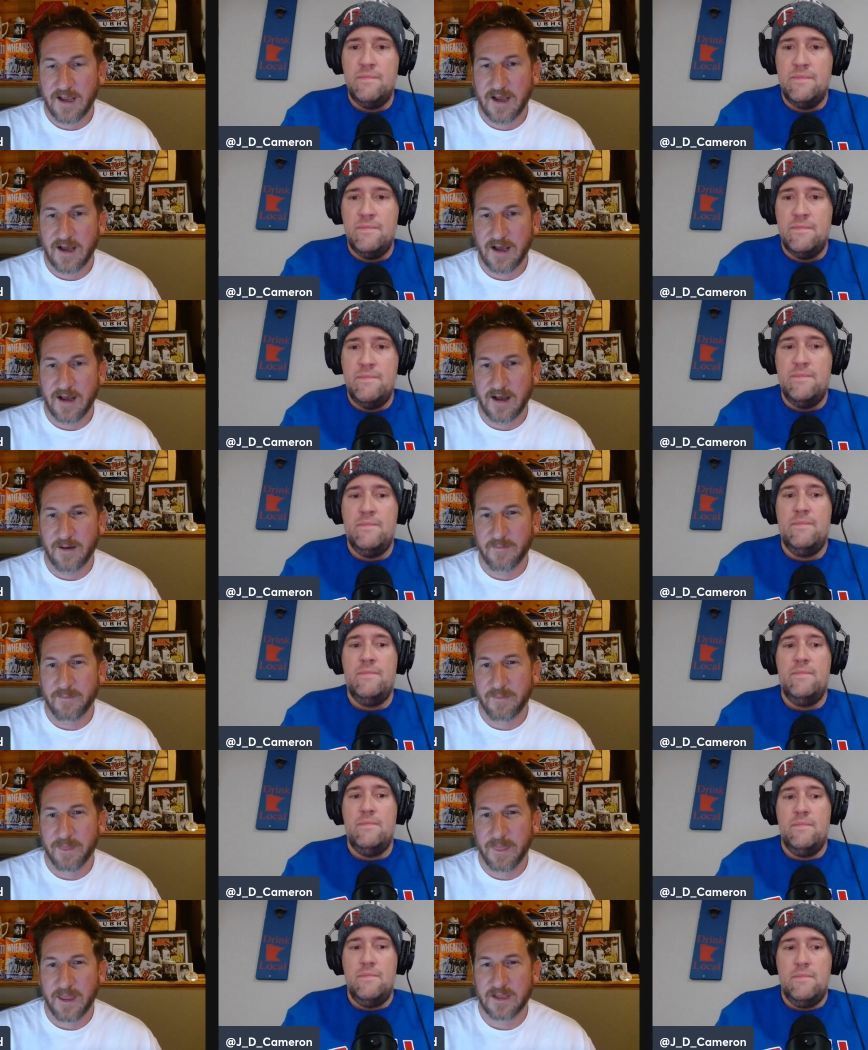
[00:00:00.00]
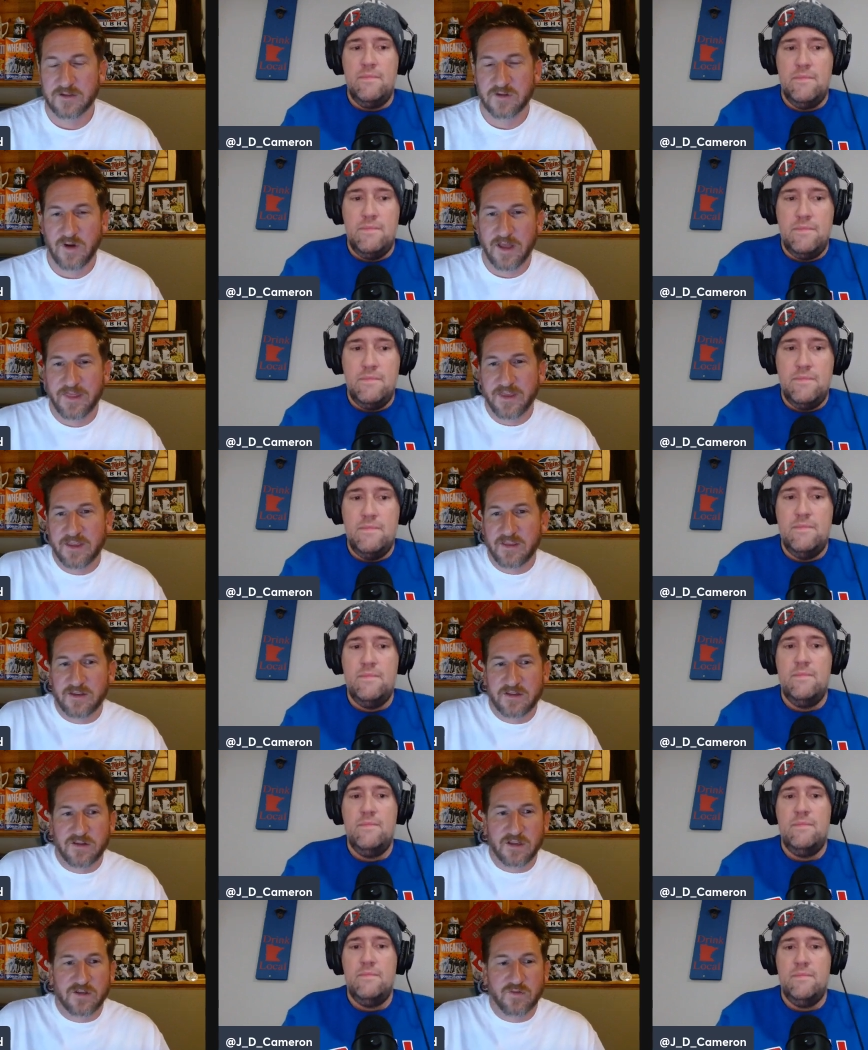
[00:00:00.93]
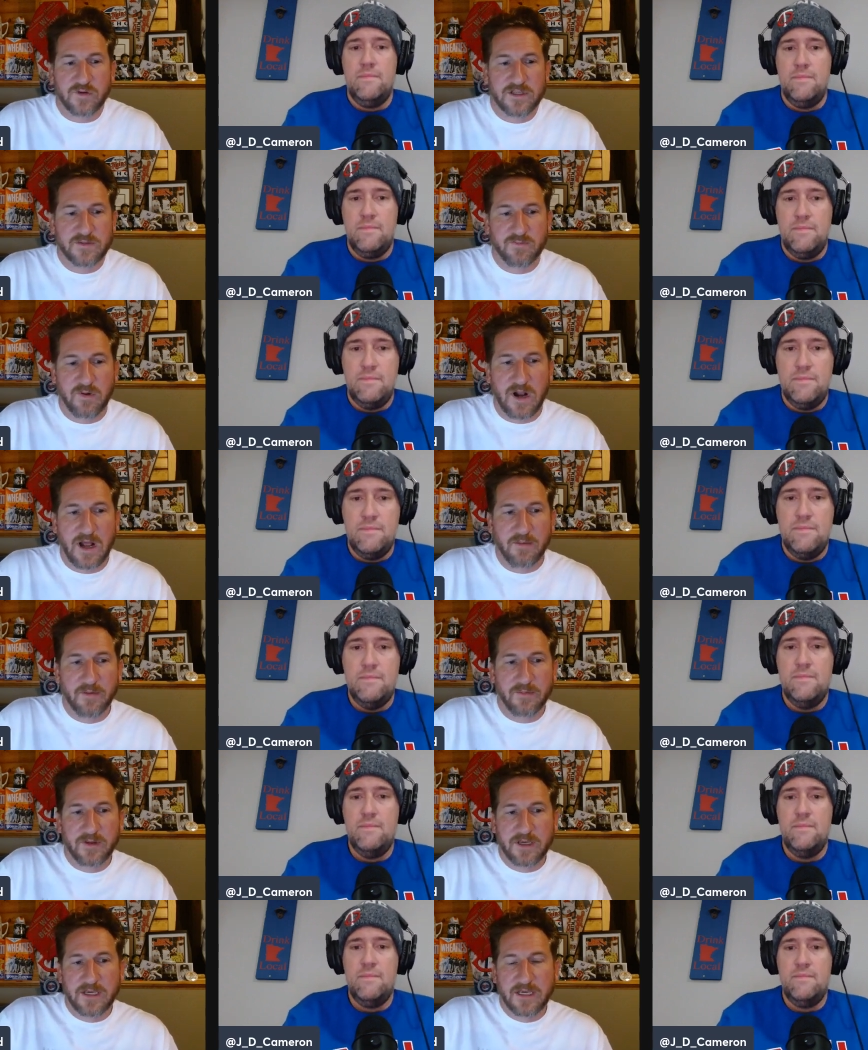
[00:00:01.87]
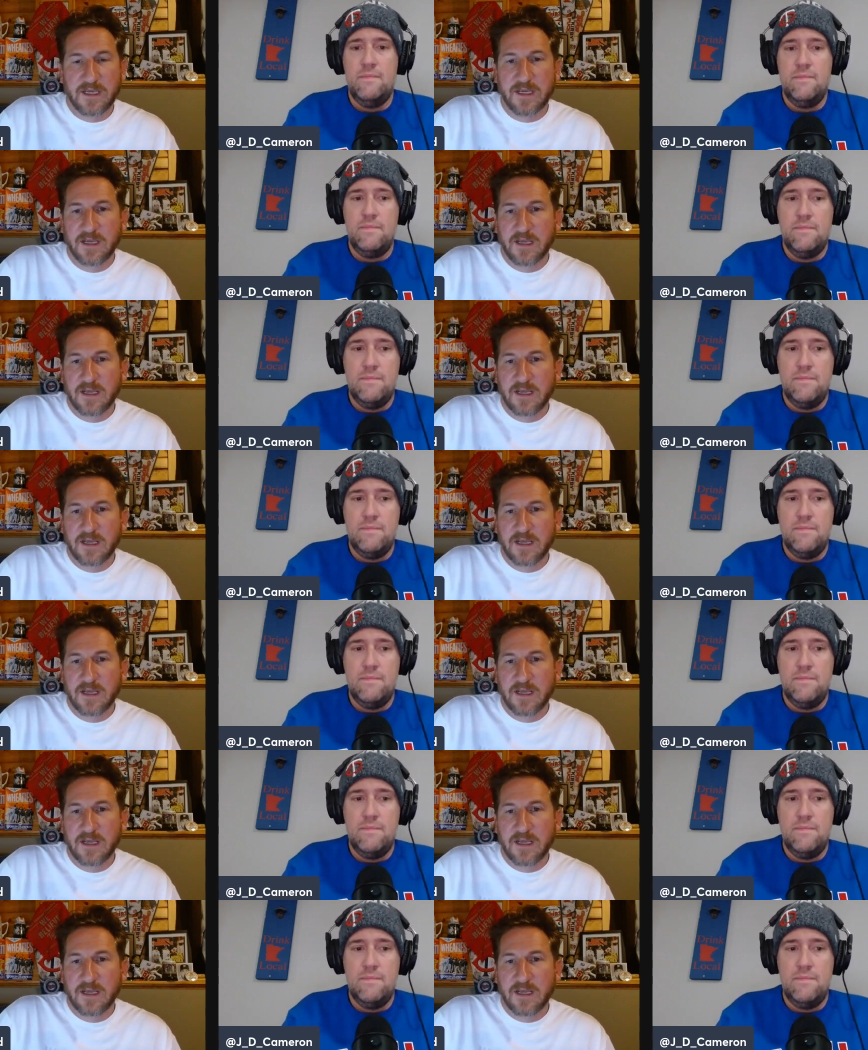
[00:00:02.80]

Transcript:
Speaker 1: Um, and so I think that the Twins probably,